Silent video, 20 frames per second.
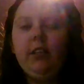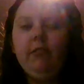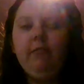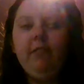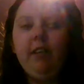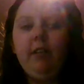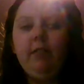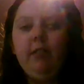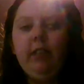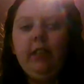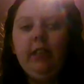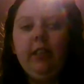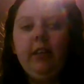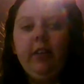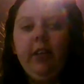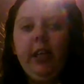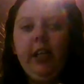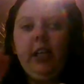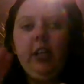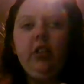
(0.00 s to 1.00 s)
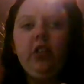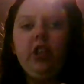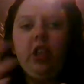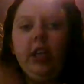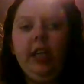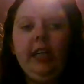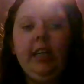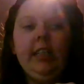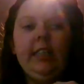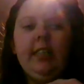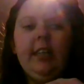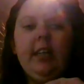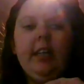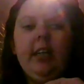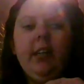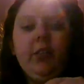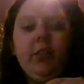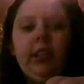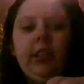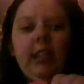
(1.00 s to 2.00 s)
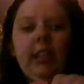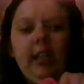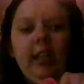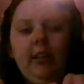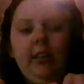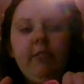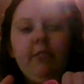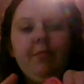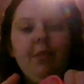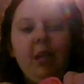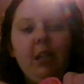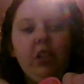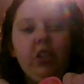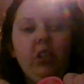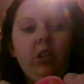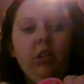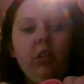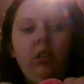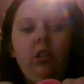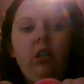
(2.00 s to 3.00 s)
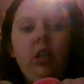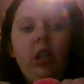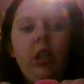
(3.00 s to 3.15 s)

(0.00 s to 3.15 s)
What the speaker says: and family to know they can turn it inside out to see the information.